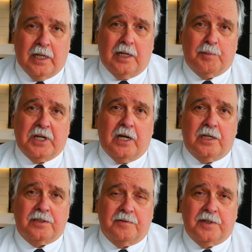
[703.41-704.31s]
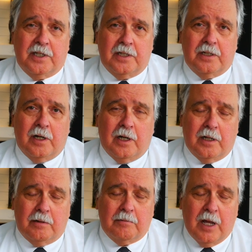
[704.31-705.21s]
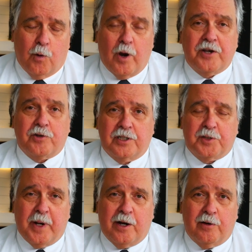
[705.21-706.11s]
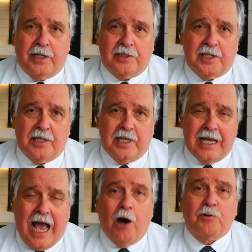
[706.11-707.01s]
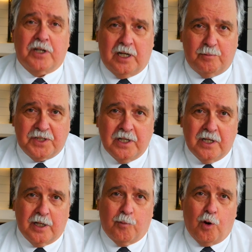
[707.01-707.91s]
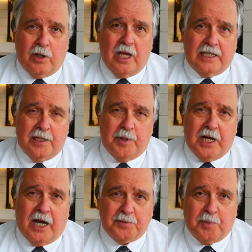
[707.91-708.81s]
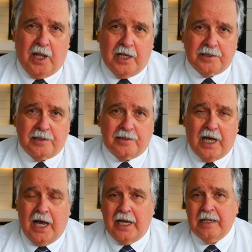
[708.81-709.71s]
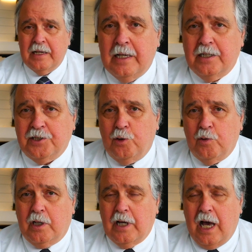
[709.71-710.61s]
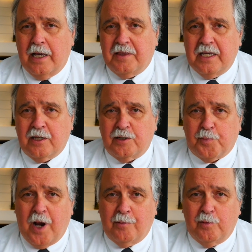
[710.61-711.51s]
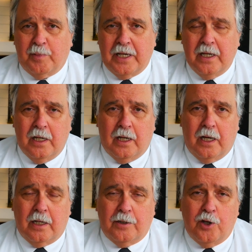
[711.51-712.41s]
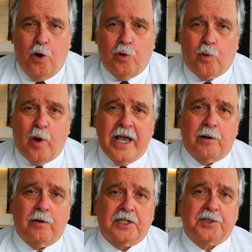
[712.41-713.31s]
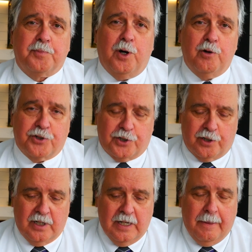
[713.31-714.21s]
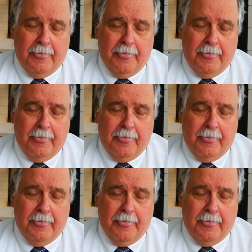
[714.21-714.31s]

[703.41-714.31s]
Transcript: uh, because of the uh, racial disparities in the outcomes, they're more likely to be hospitalized and die. So I think there's probably uh, no greater exposure.